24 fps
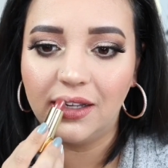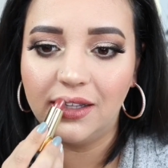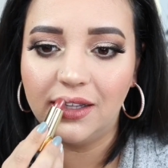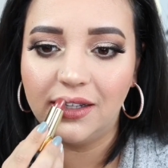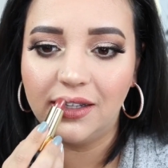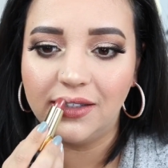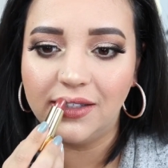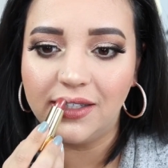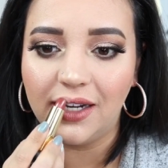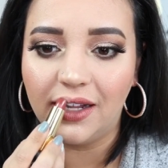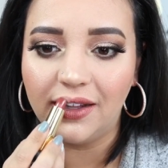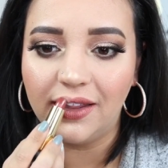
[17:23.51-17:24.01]

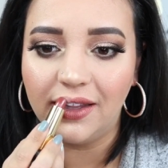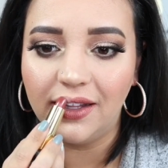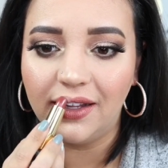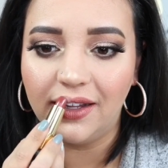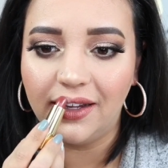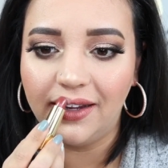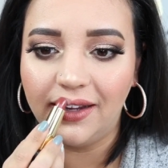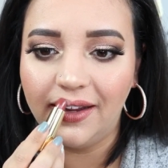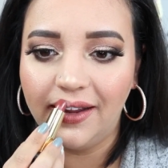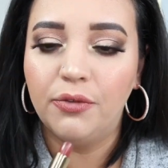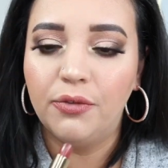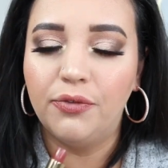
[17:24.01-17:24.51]
There's
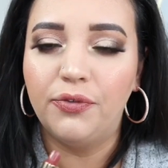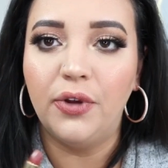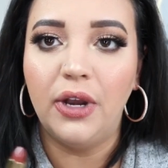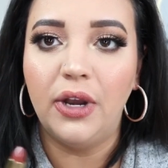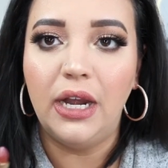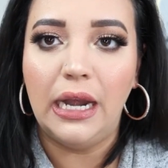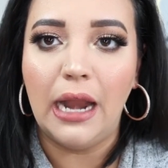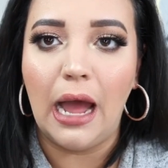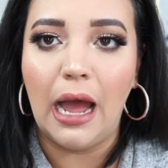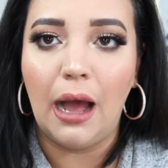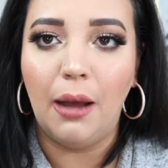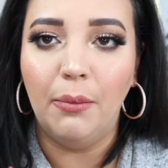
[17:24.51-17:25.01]
nothing
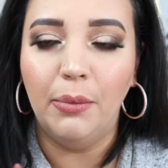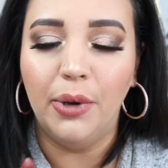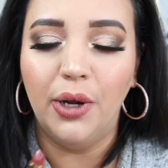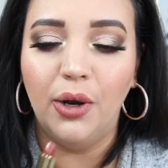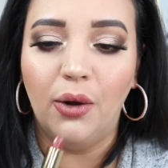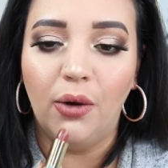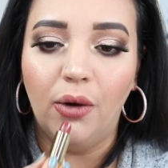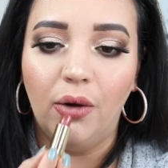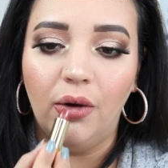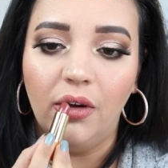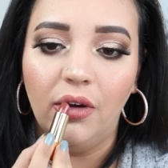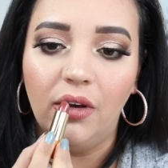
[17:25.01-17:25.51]

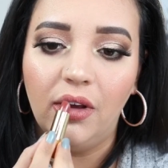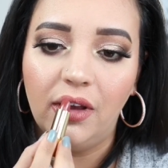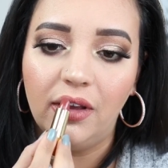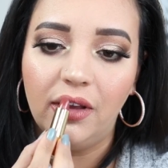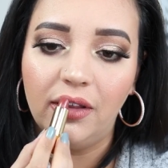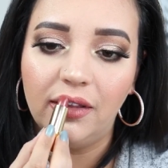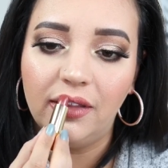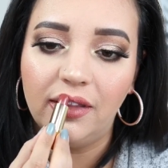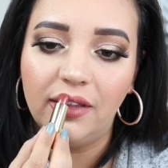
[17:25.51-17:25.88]
phenomenal